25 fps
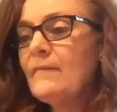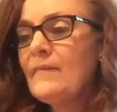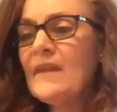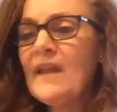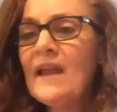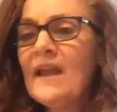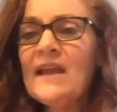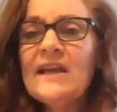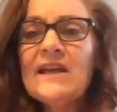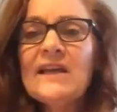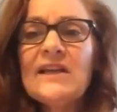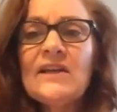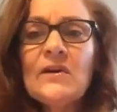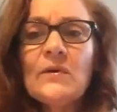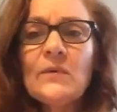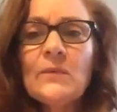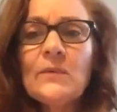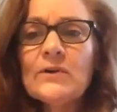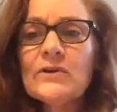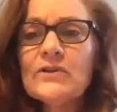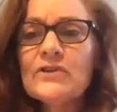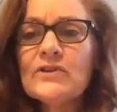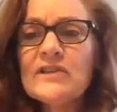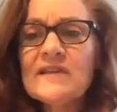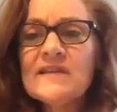And
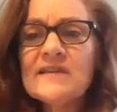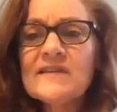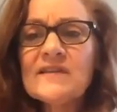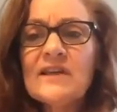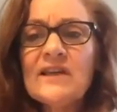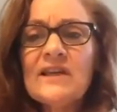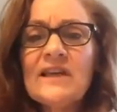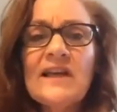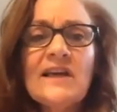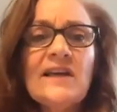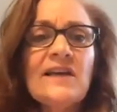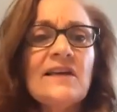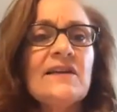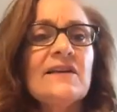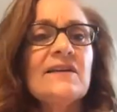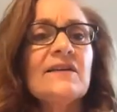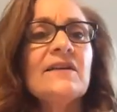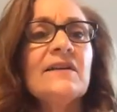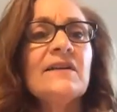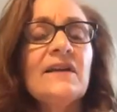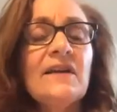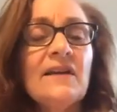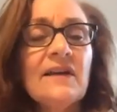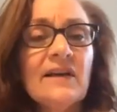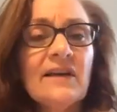we're just going to
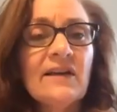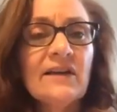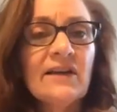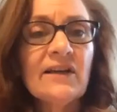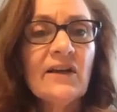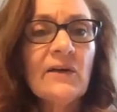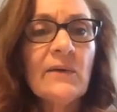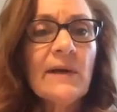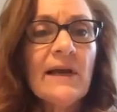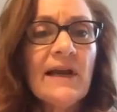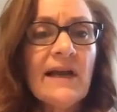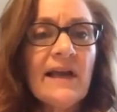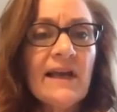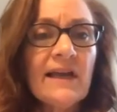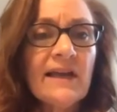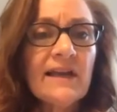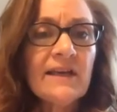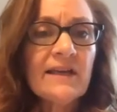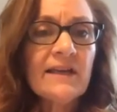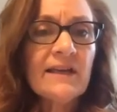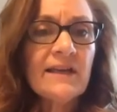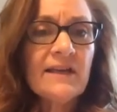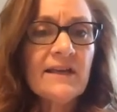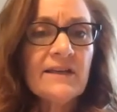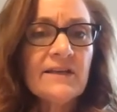go ahead
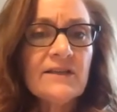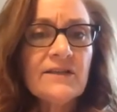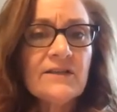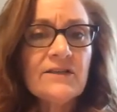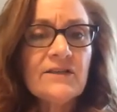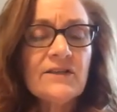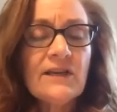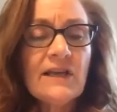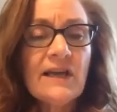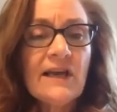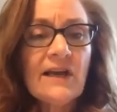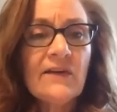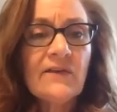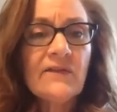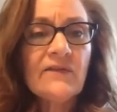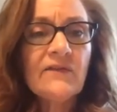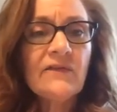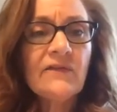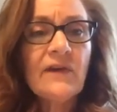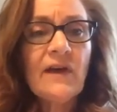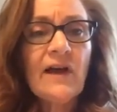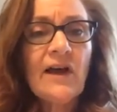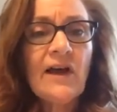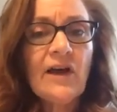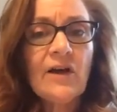and do you have
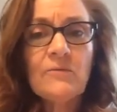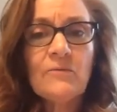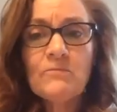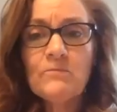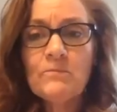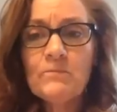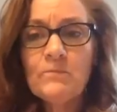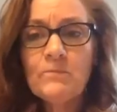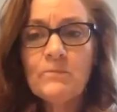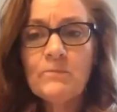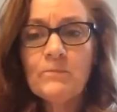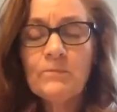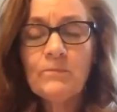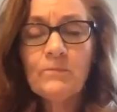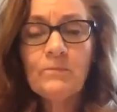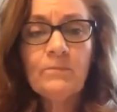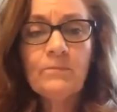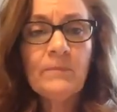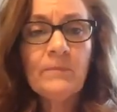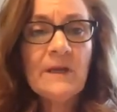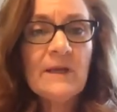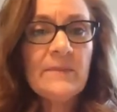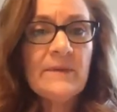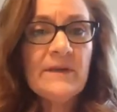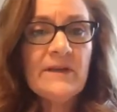
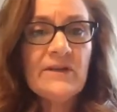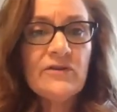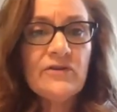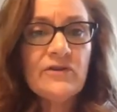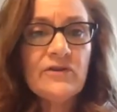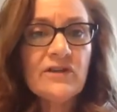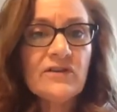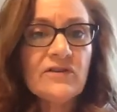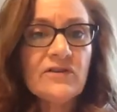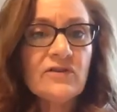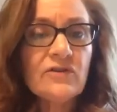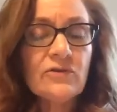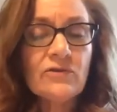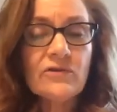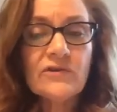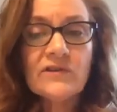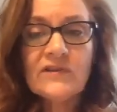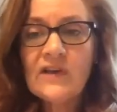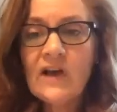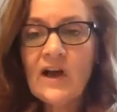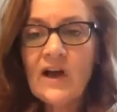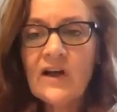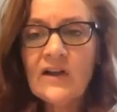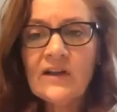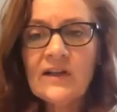maybe just your
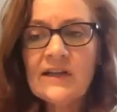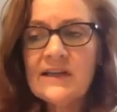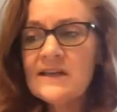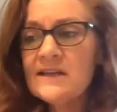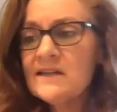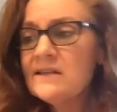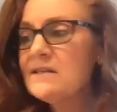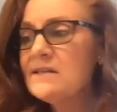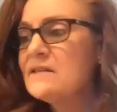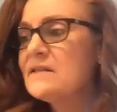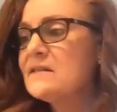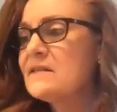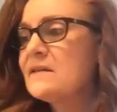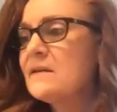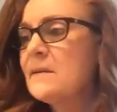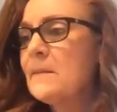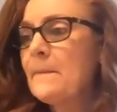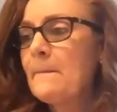solids?